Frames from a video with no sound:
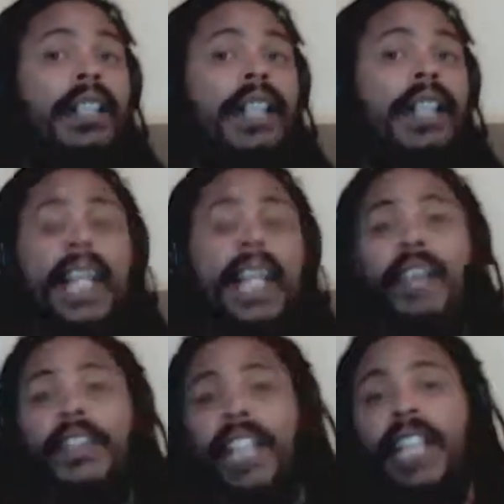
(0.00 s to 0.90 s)
and now
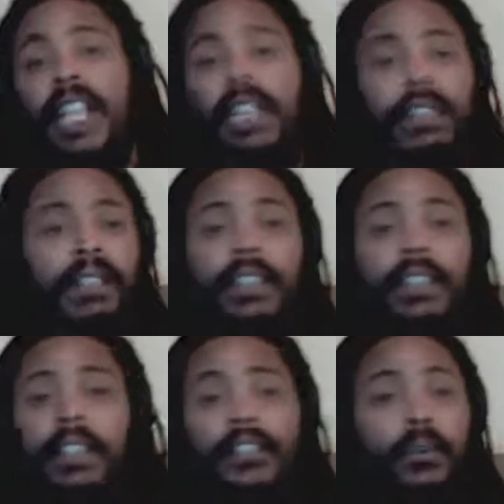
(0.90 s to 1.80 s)
they're getting
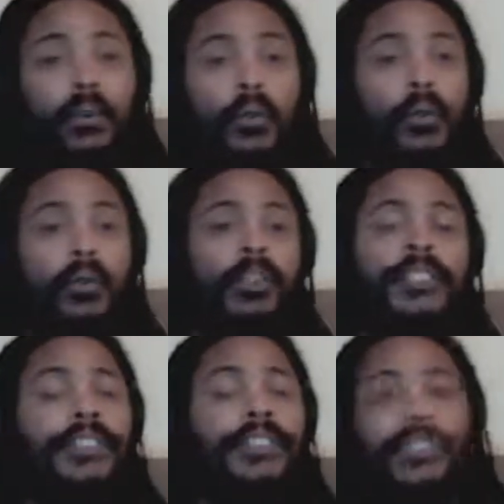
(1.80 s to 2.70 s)
the rules,
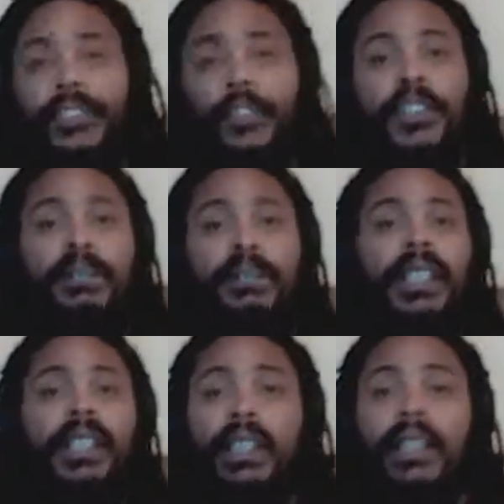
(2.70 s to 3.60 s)
so to speak.